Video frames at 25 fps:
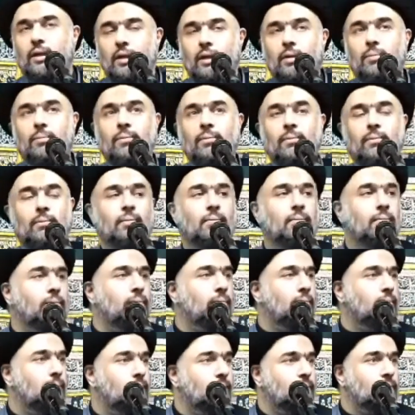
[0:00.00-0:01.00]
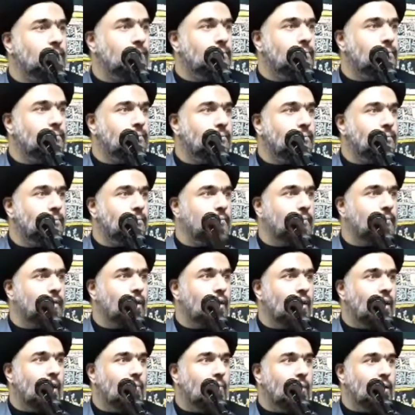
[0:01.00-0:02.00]
him
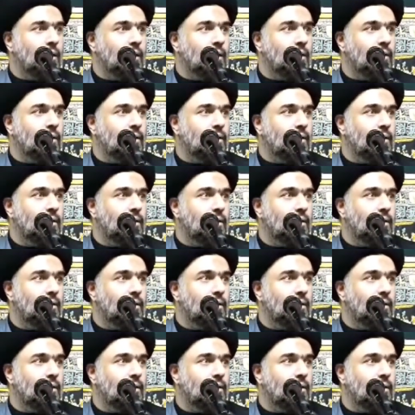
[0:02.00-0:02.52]
coming,